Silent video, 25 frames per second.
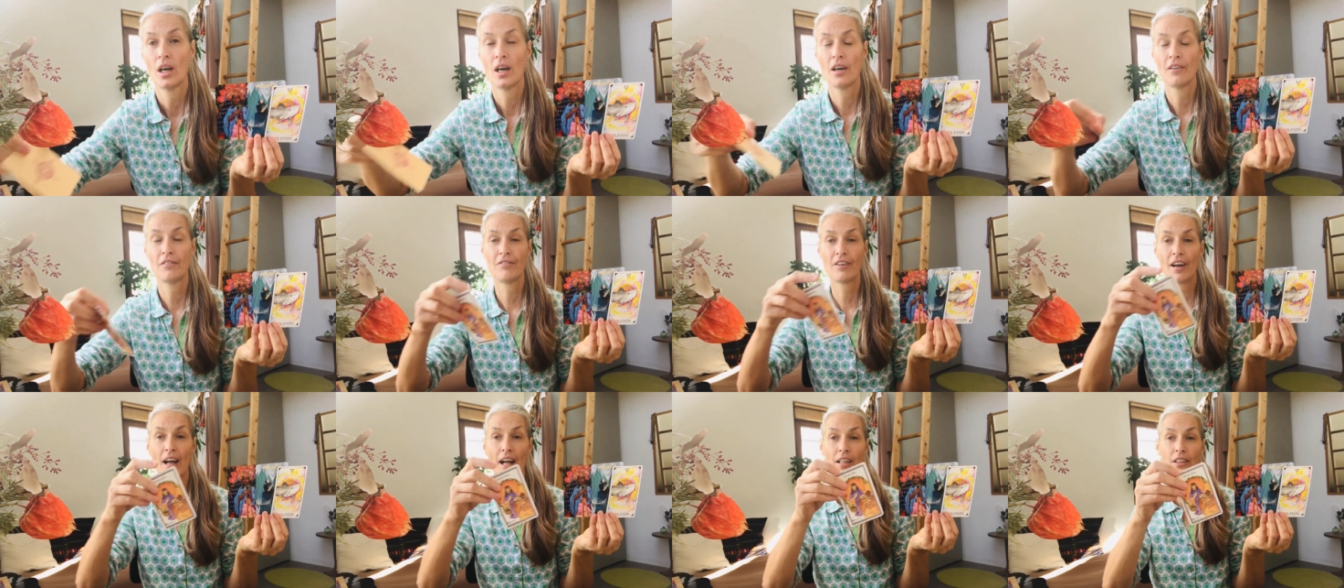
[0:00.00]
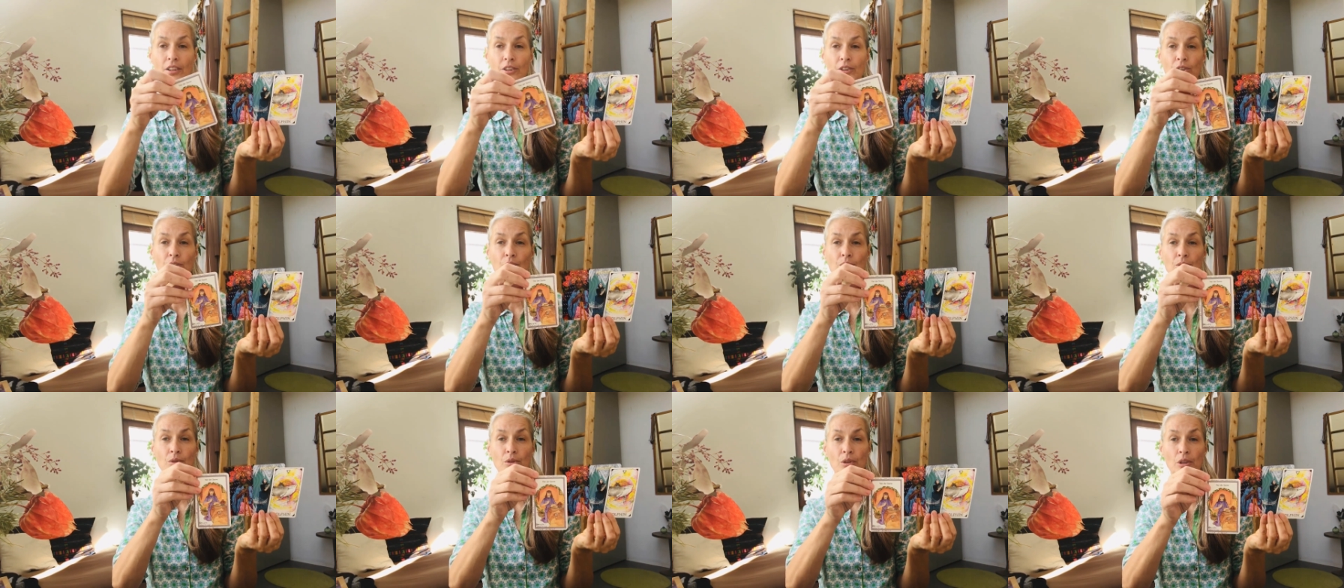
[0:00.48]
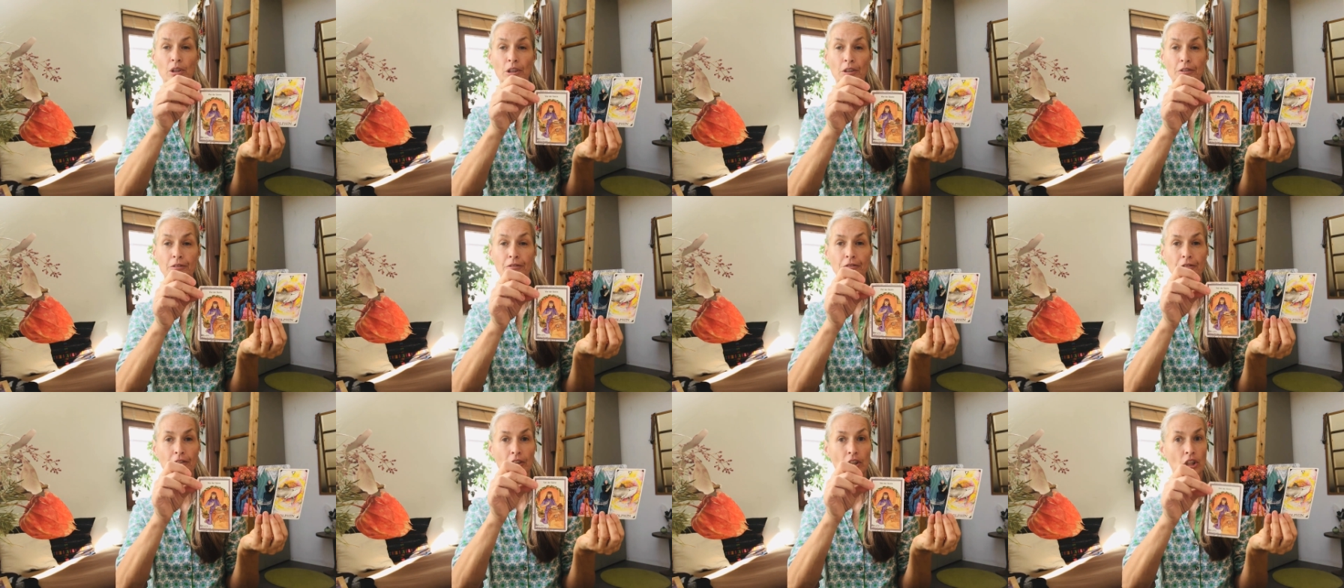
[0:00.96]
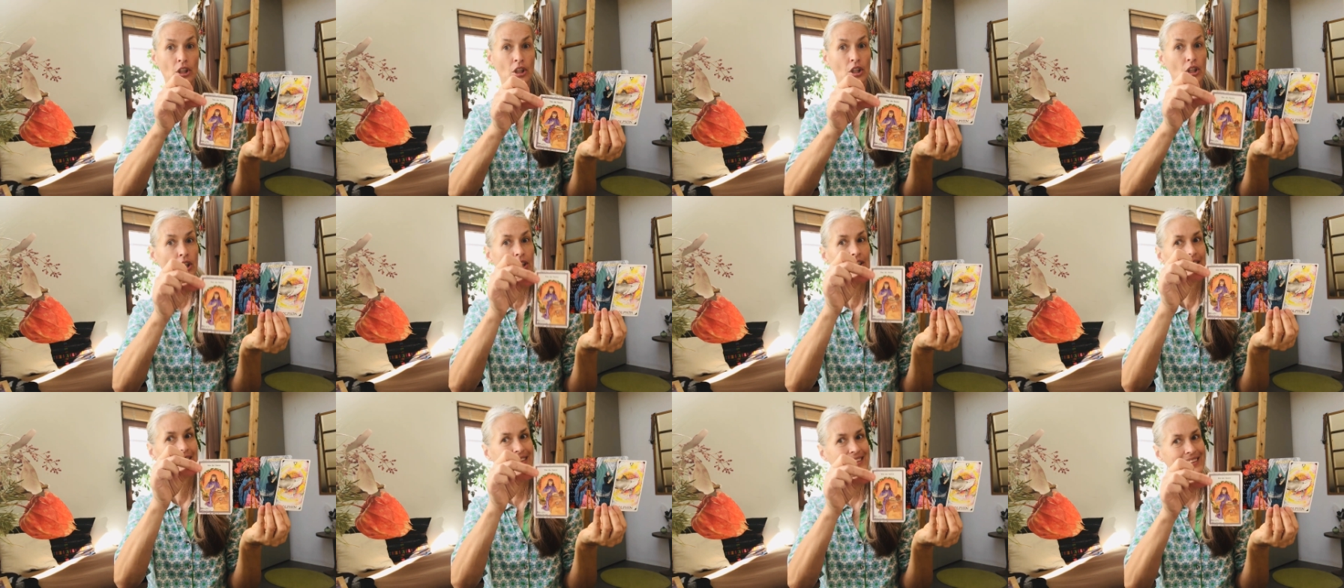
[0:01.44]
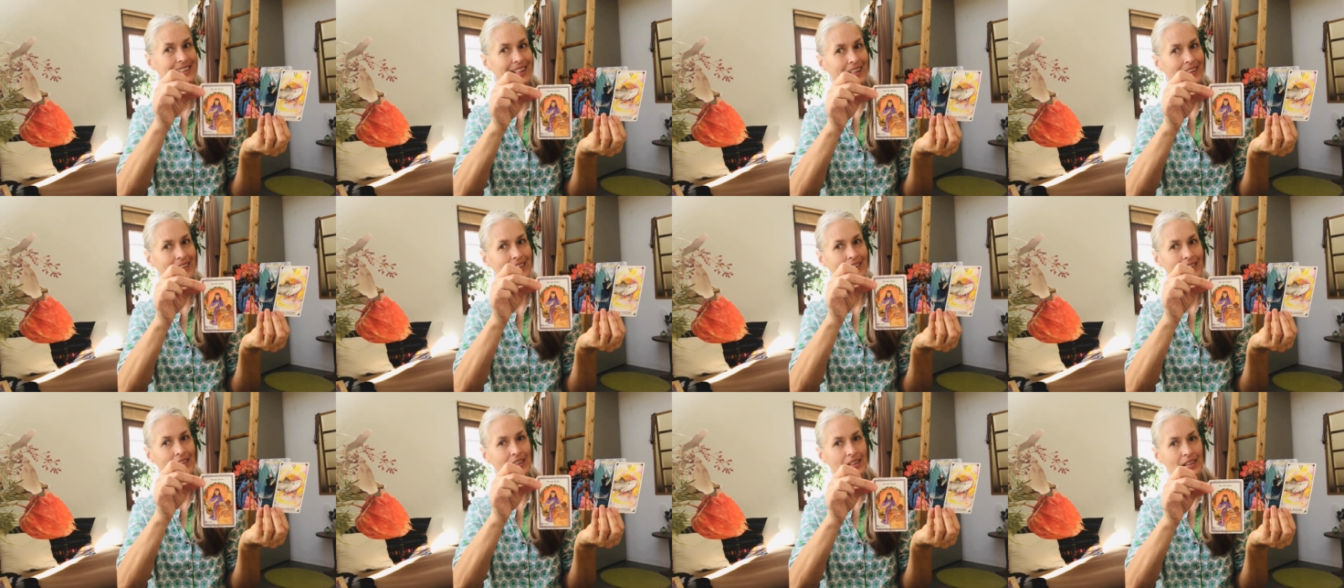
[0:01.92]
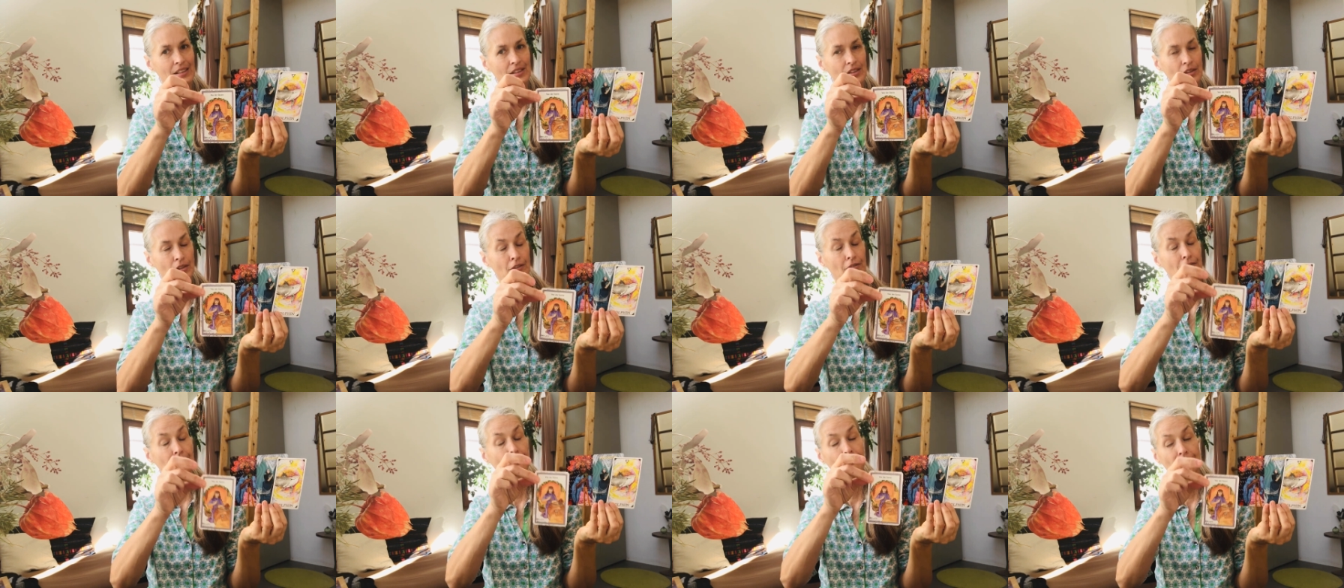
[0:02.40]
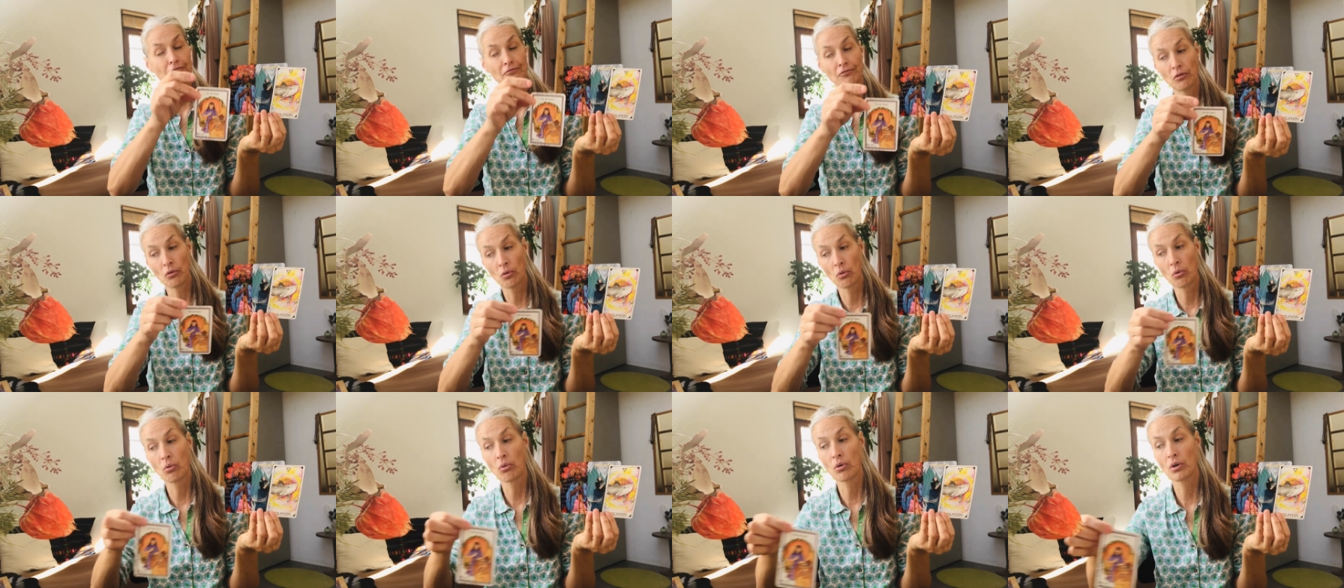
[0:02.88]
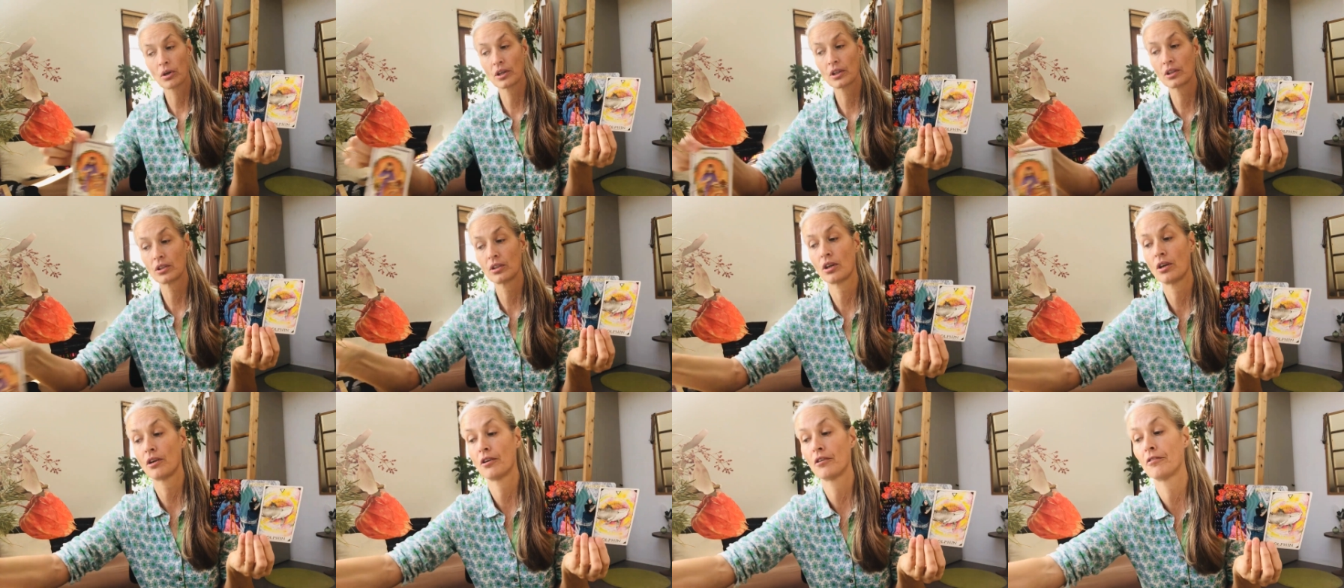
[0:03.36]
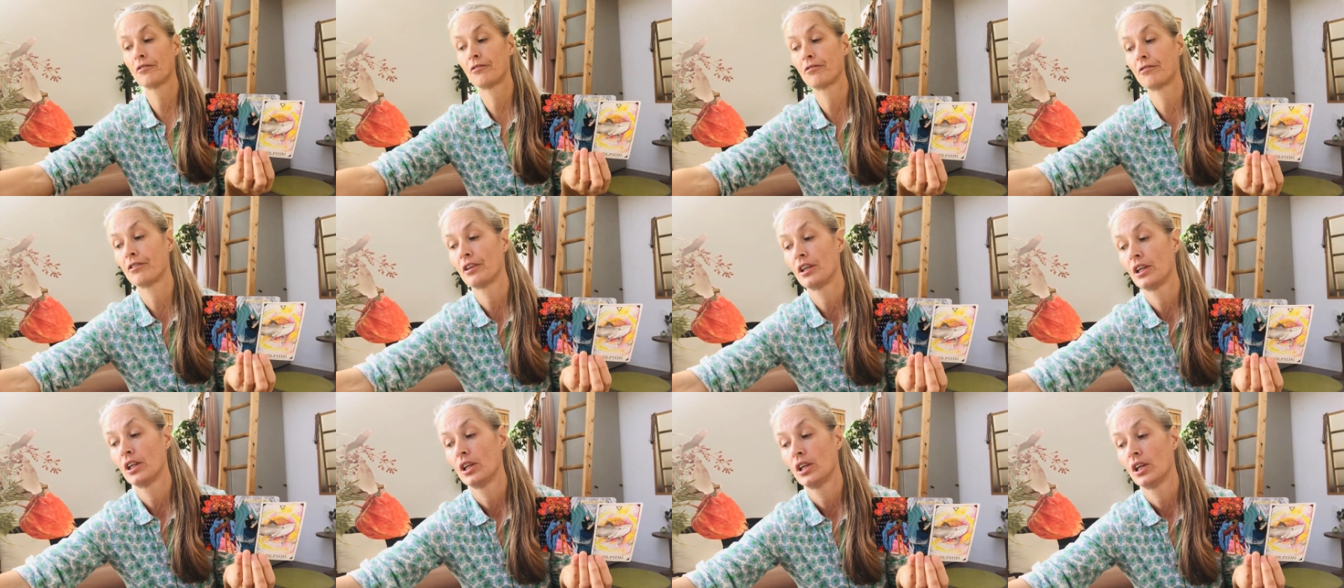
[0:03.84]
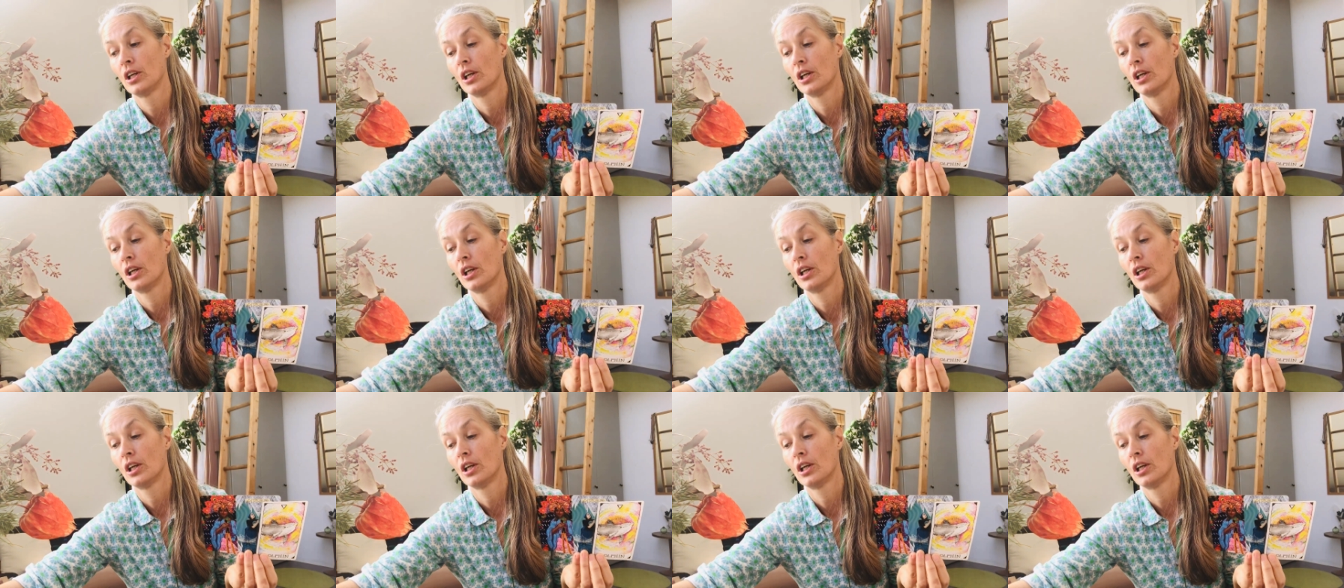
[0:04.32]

A value of steadiness, of four, of